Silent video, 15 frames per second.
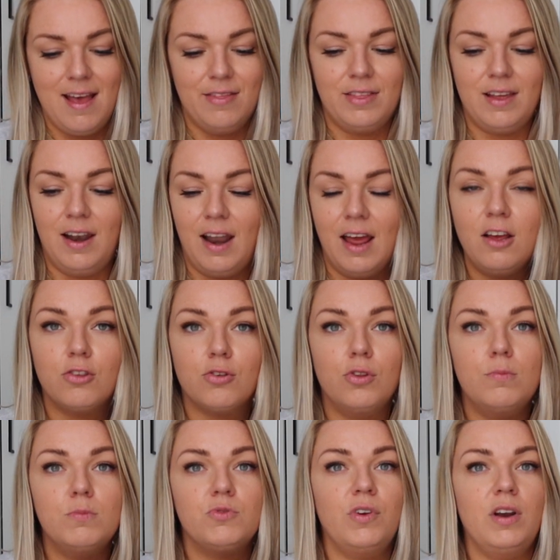The length on
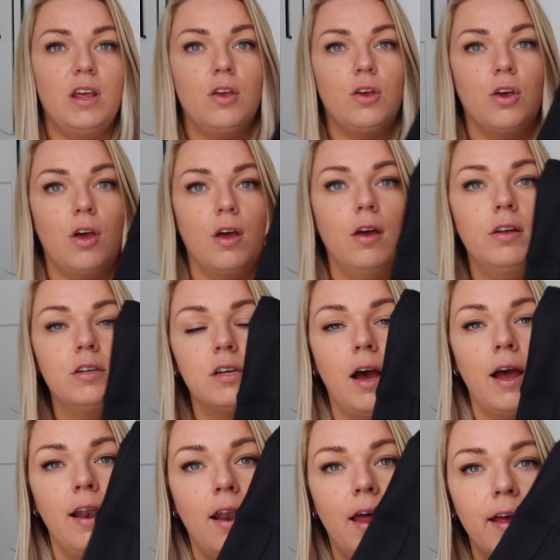them is really good.
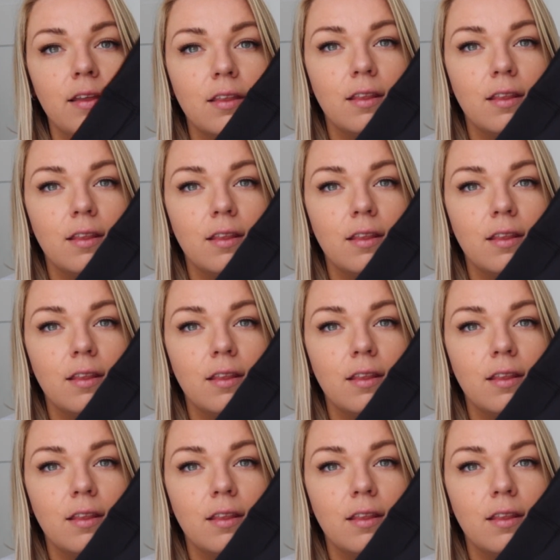I like